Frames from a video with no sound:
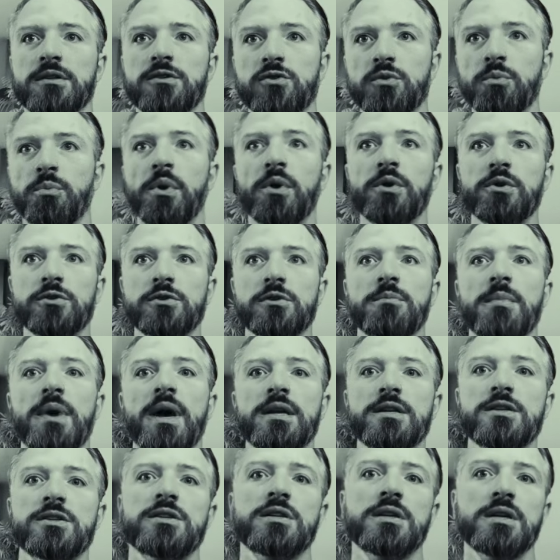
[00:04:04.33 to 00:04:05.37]
it's supposed to
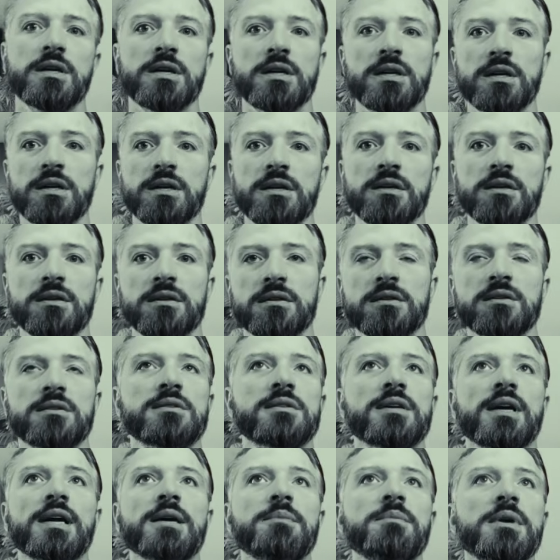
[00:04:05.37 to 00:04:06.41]
match the
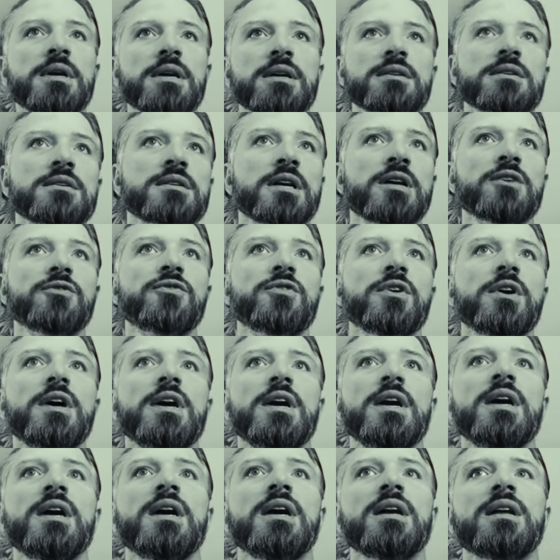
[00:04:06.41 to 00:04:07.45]
timing and stuff.
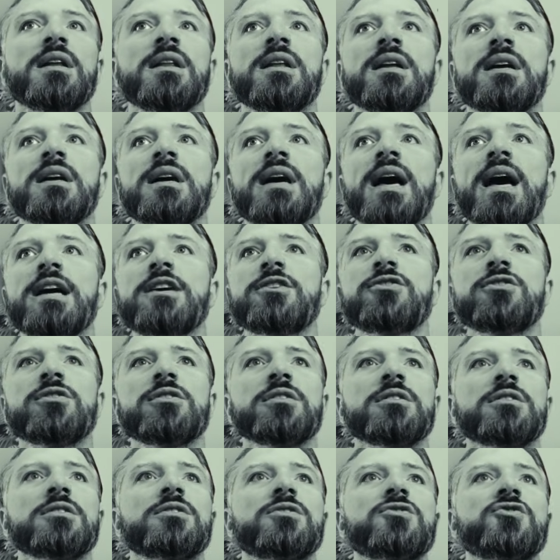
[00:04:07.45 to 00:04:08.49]
The
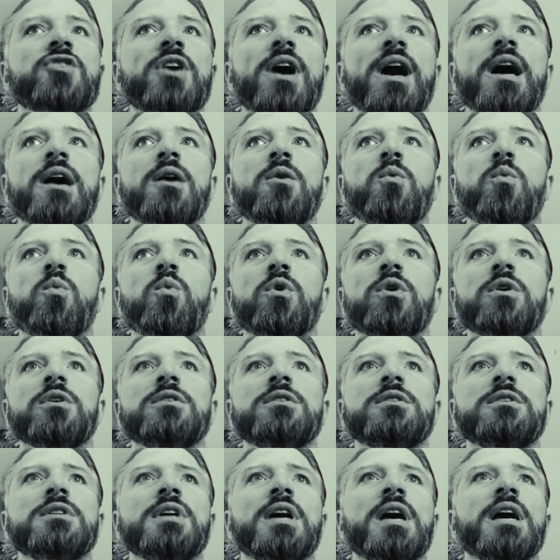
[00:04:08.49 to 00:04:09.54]
actual track
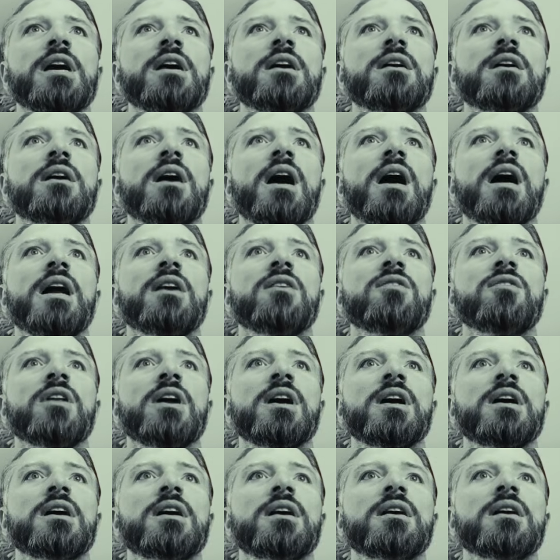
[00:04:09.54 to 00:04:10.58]
was kind of
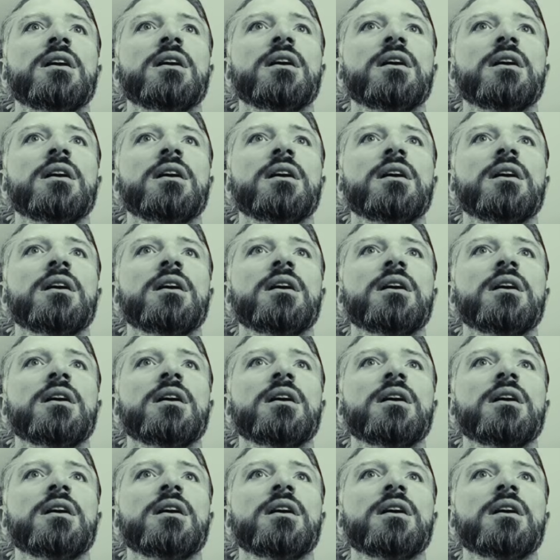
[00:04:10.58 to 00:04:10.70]
I